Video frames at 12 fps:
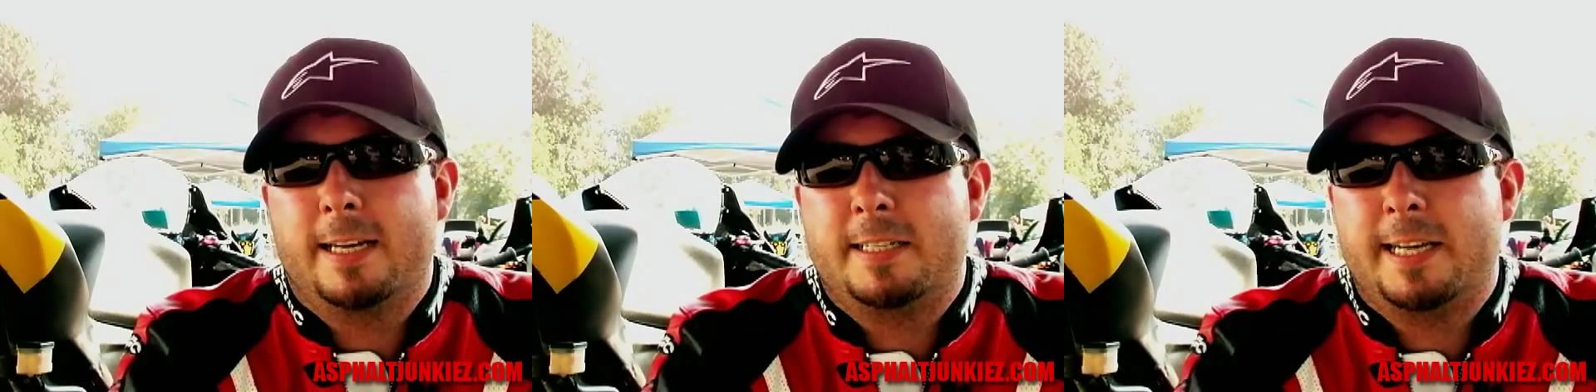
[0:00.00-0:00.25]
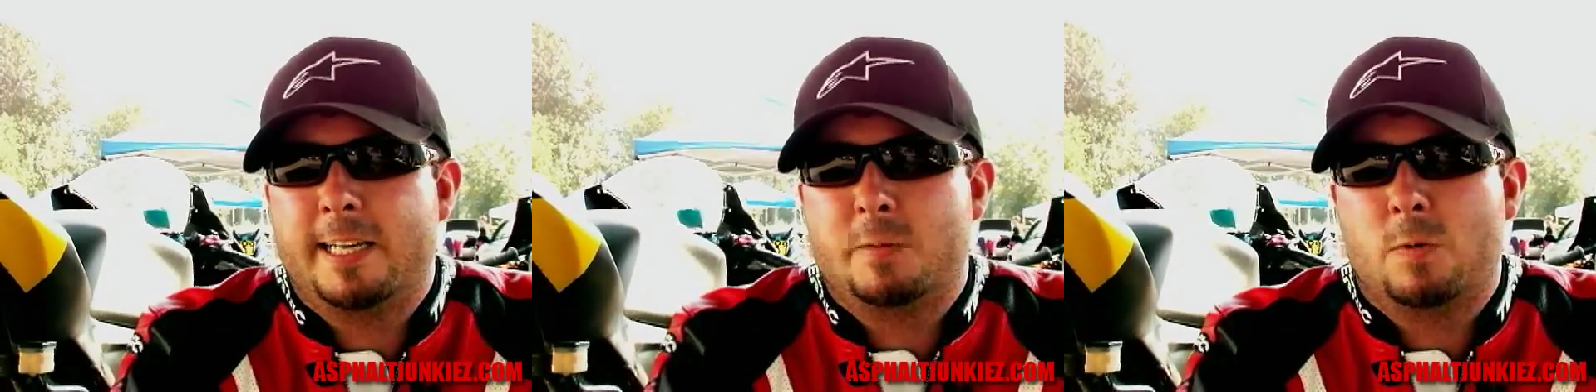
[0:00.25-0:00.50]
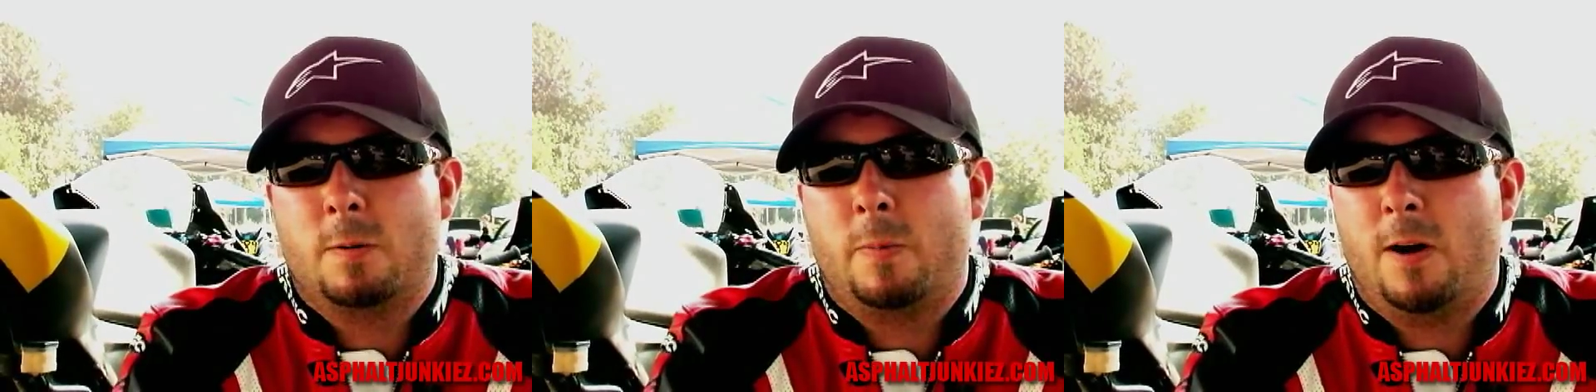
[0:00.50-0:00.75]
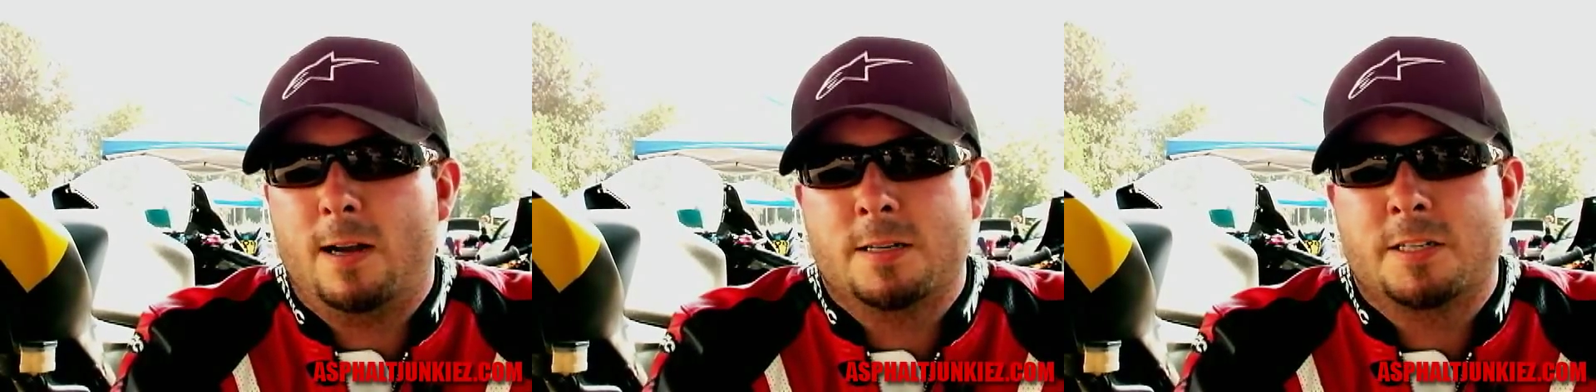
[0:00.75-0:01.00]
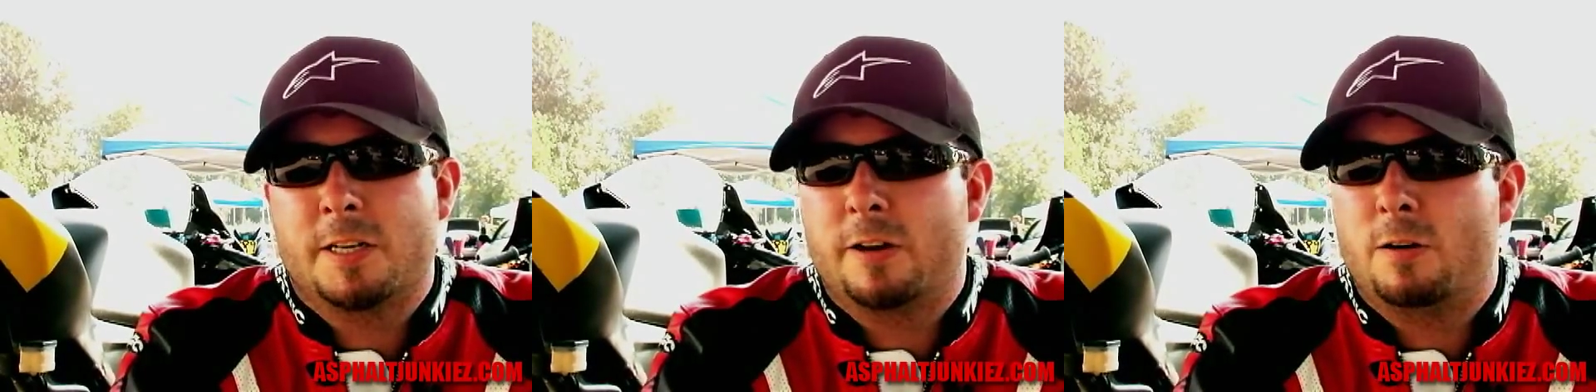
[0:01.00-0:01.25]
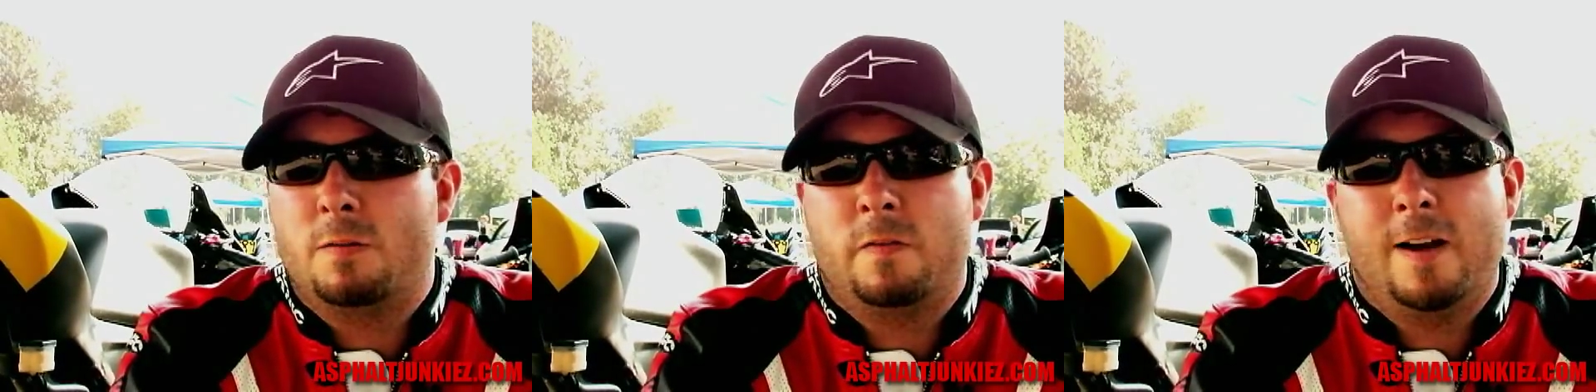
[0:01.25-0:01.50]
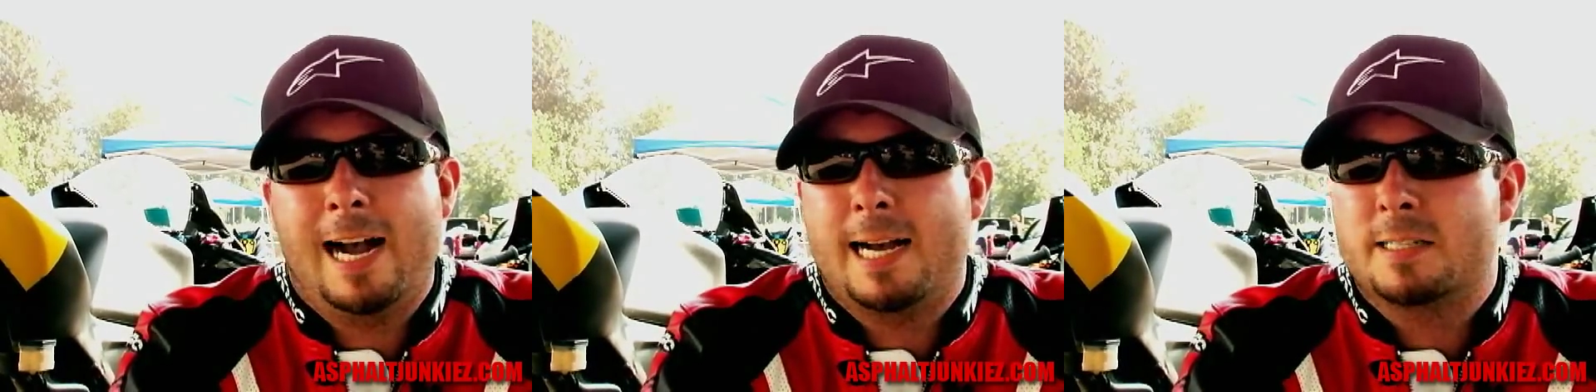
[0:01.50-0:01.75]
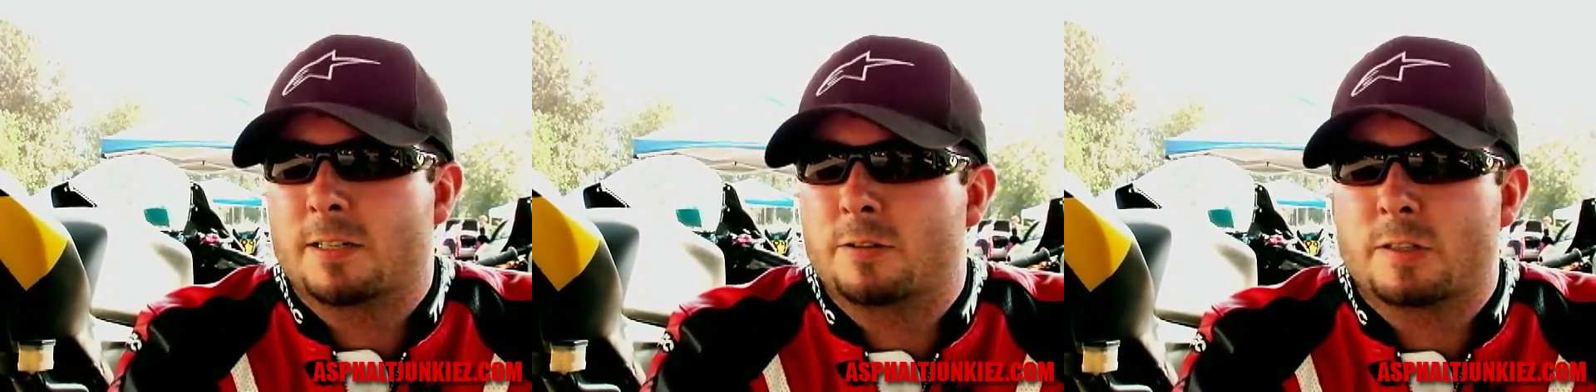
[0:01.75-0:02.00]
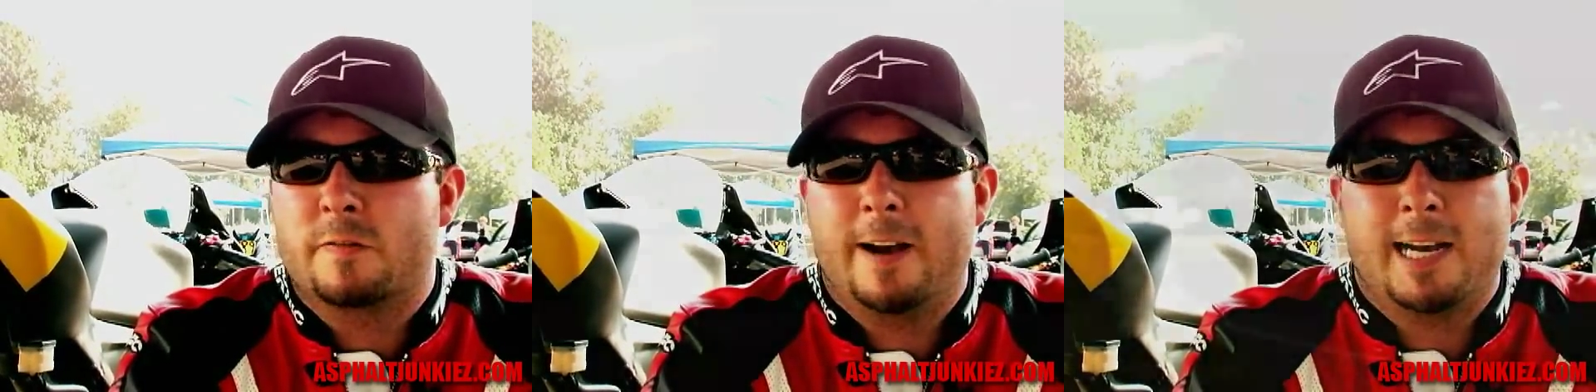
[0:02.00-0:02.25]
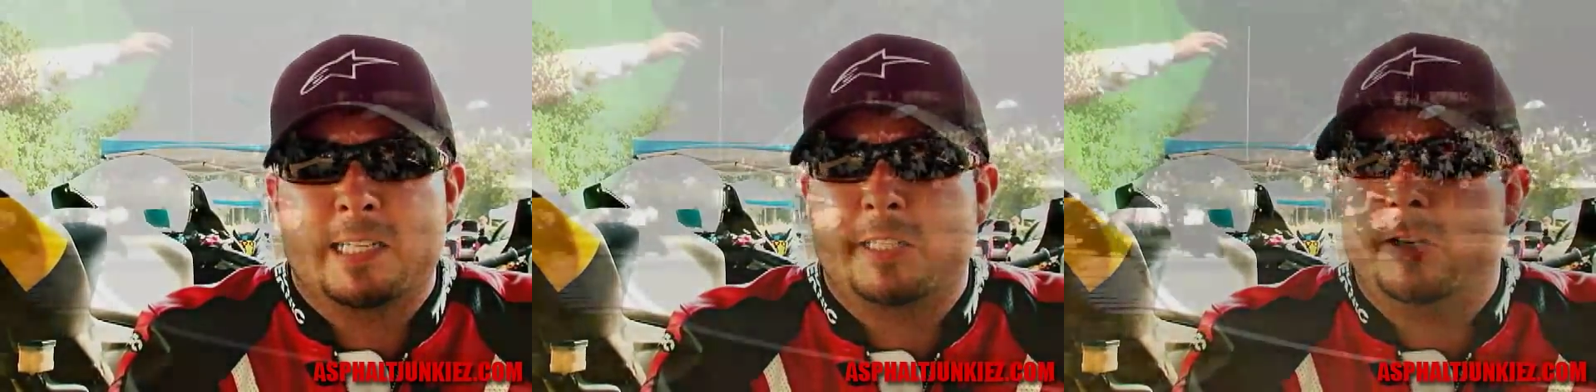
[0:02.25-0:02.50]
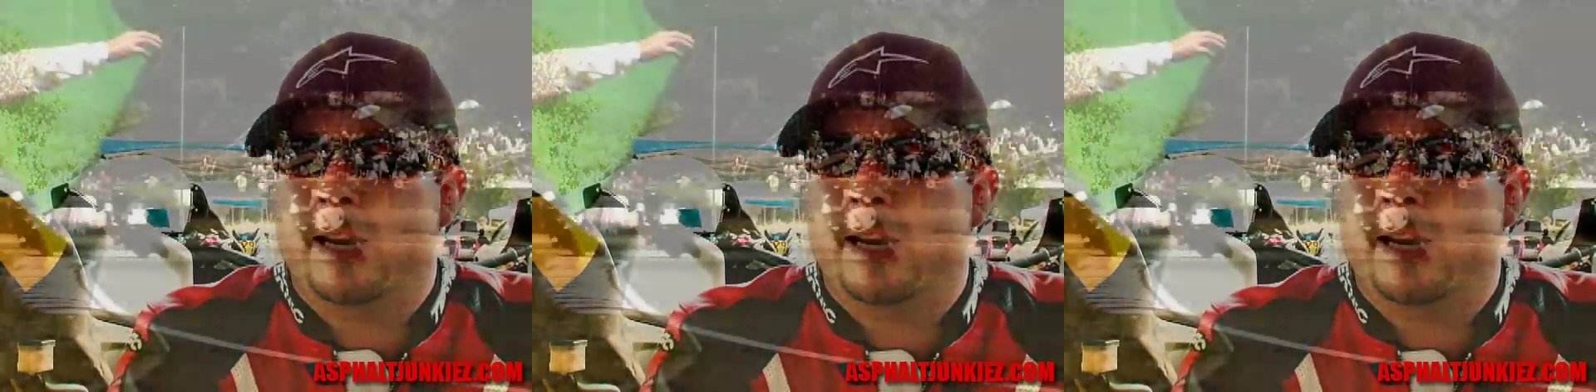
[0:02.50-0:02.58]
It takes more balls to go fast. Go as fast